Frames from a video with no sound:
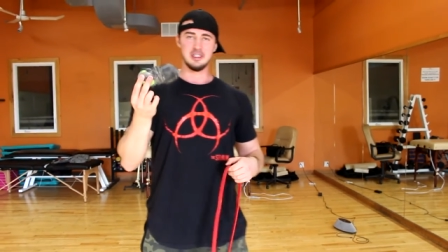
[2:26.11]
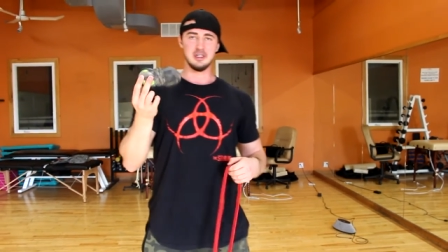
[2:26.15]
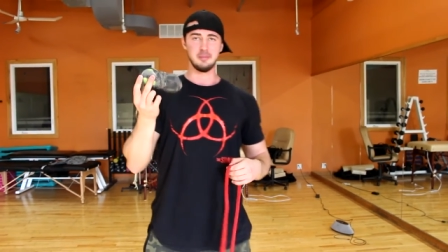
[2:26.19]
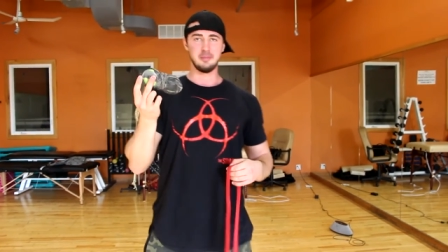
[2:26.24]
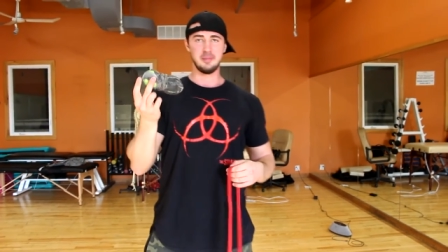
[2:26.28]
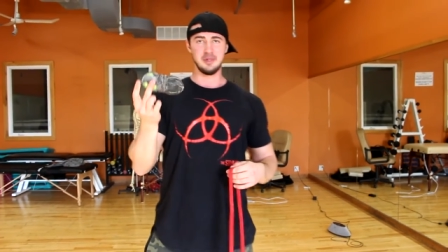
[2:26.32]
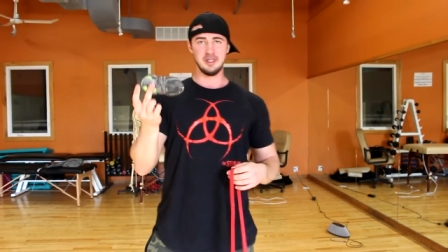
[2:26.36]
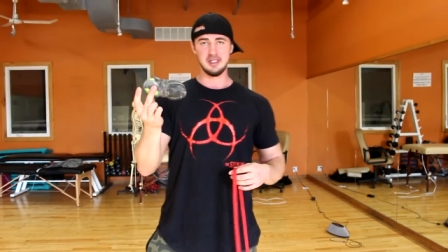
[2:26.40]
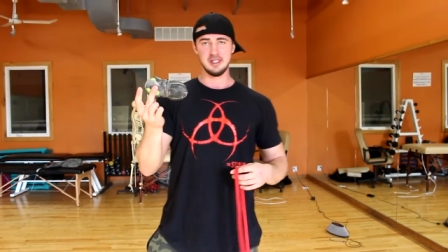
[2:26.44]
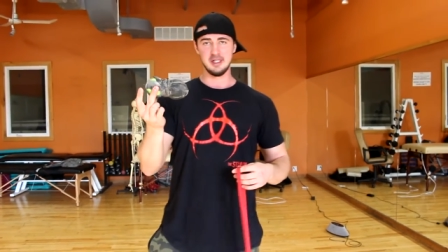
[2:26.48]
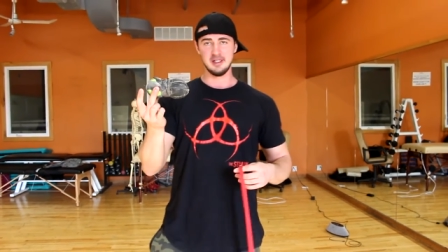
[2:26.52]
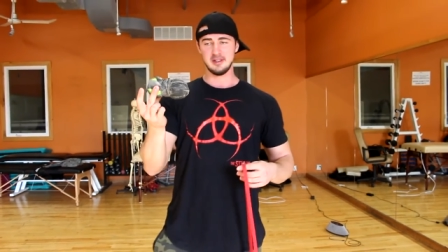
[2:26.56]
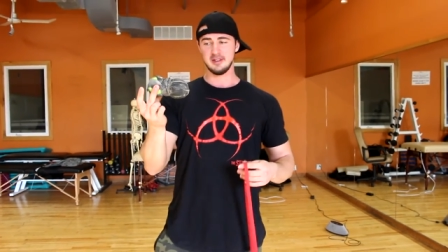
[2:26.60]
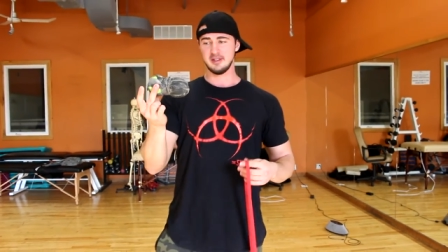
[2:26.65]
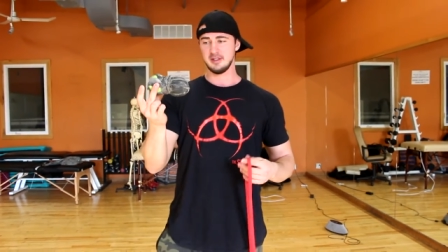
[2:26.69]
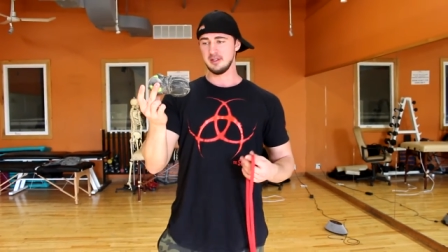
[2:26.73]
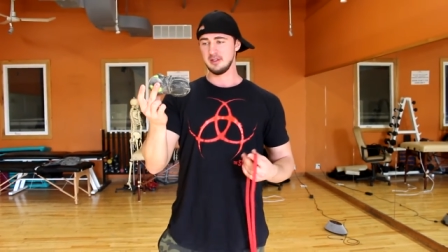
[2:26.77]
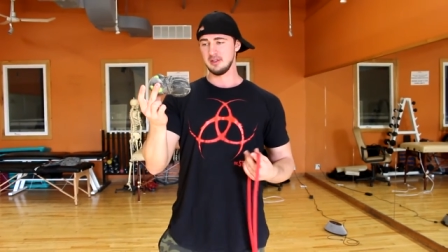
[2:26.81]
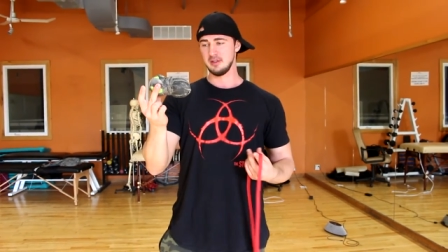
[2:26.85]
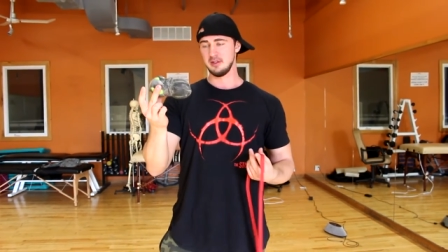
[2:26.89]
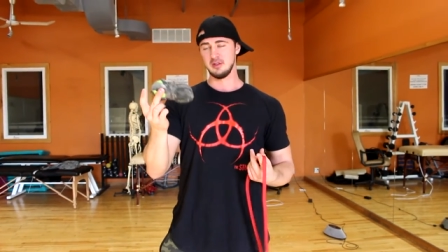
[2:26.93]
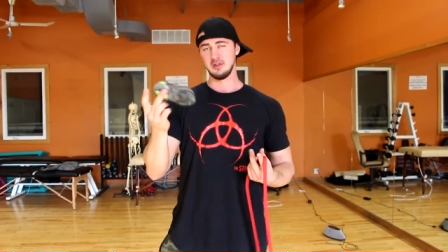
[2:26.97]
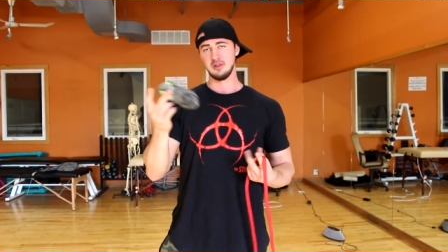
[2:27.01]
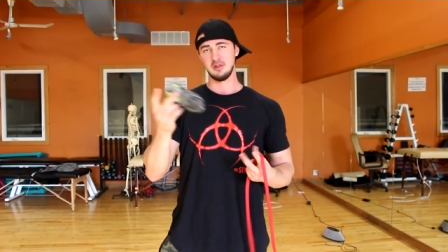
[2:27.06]
a peanut.
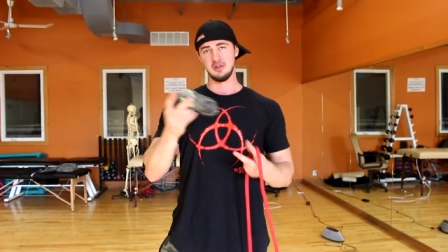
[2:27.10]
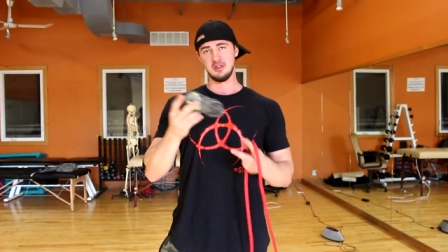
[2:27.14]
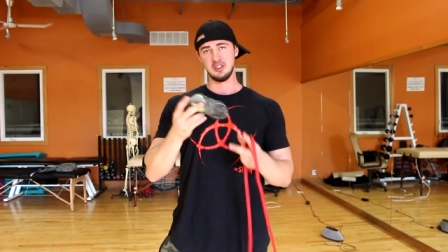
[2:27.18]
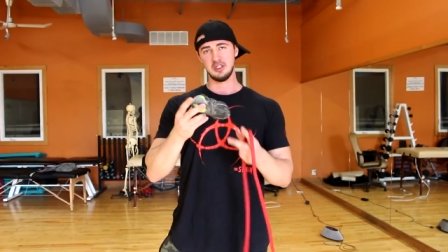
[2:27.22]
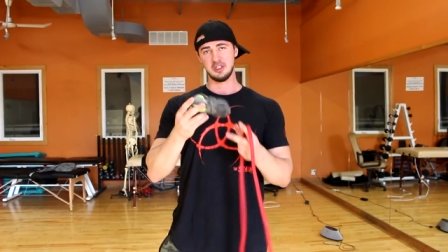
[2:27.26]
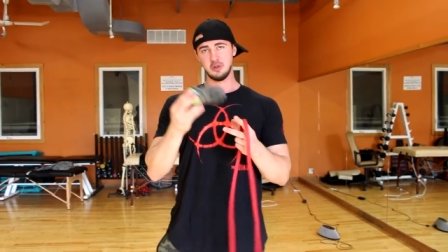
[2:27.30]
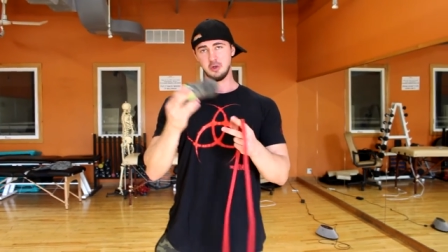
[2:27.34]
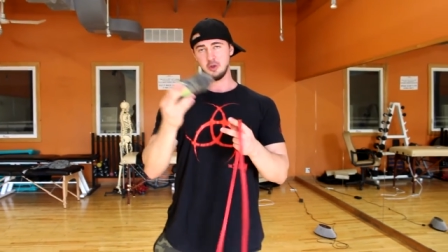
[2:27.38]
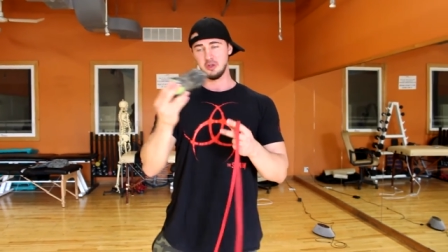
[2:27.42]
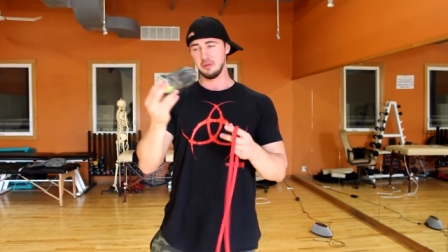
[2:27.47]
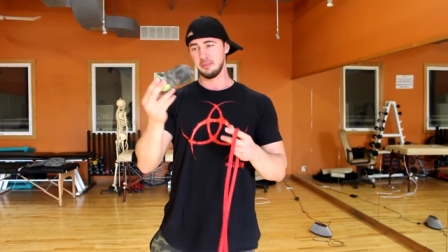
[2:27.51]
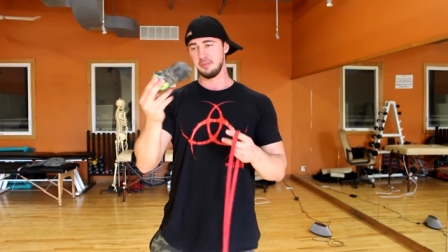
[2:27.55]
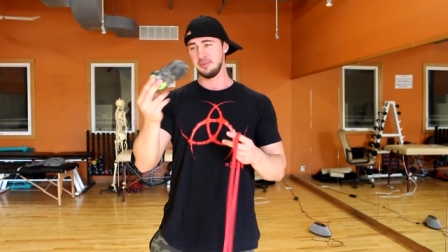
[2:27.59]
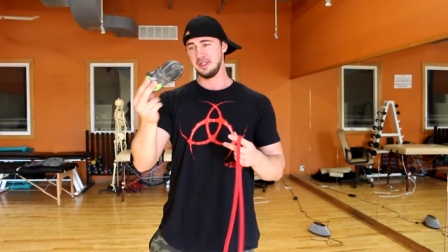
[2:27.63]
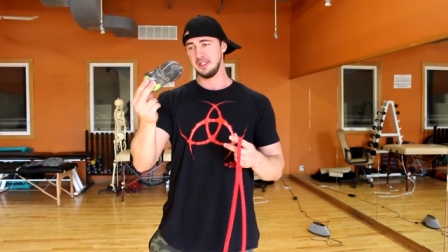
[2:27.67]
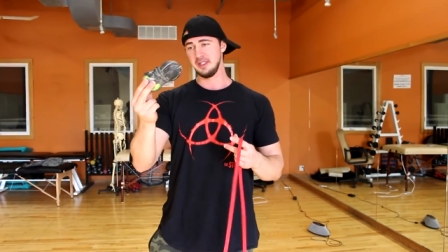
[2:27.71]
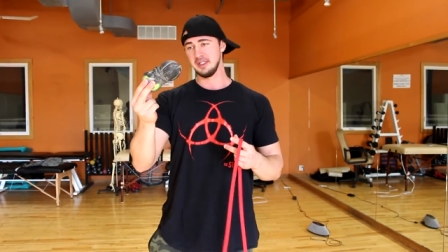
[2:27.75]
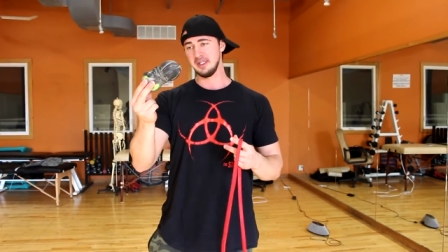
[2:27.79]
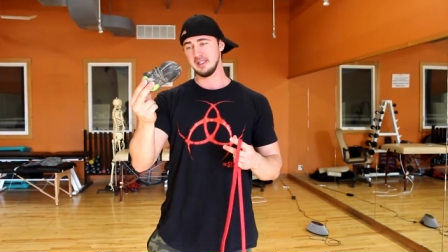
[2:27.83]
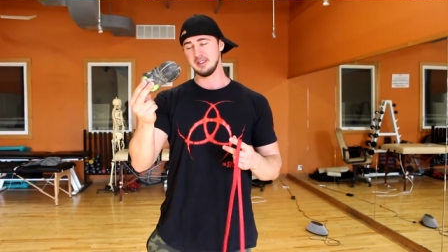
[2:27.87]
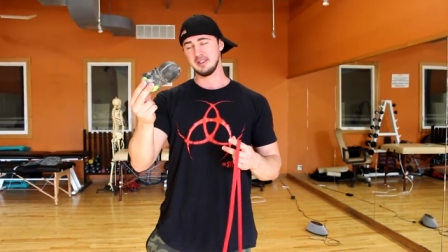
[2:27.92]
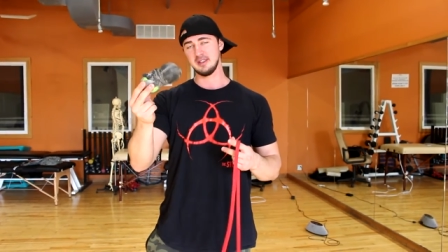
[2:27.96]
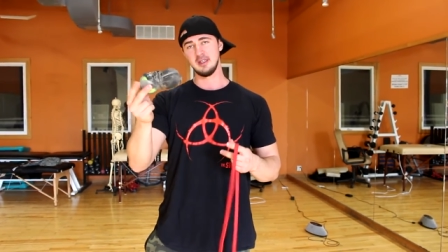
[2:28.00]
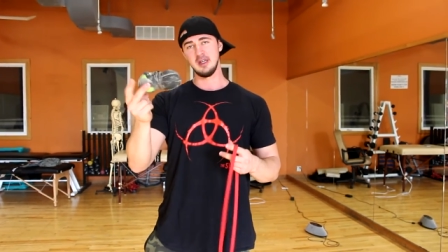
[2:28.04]
It's called a
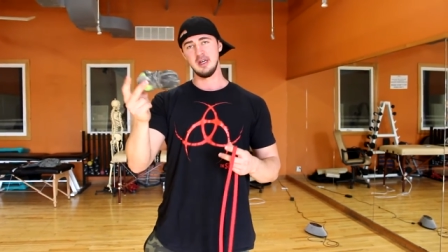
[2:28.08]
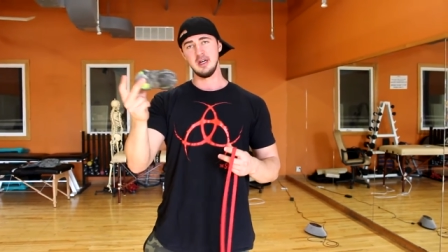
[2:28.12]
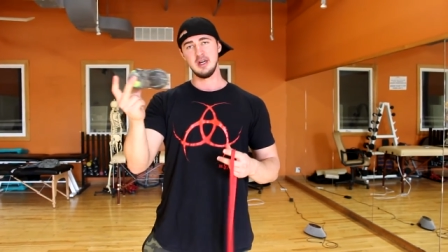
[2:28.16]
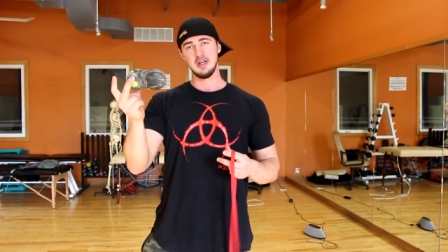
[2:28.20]
peanut.